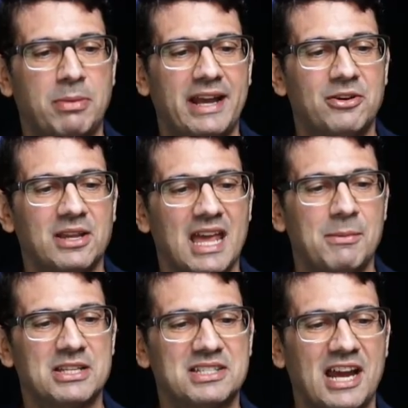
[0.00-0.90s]

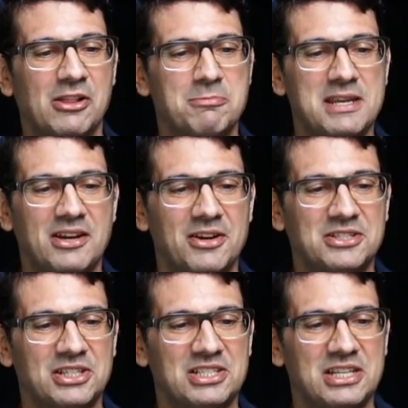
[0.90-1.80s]
Biochemist, Tyler B.,
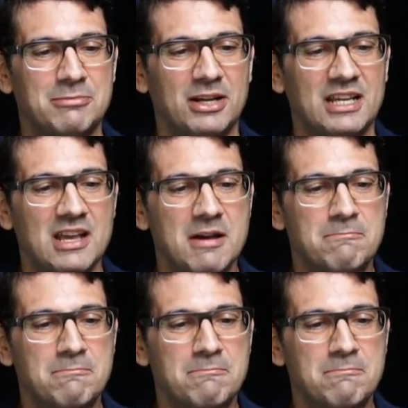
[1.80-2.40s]
always good to see you, buddy.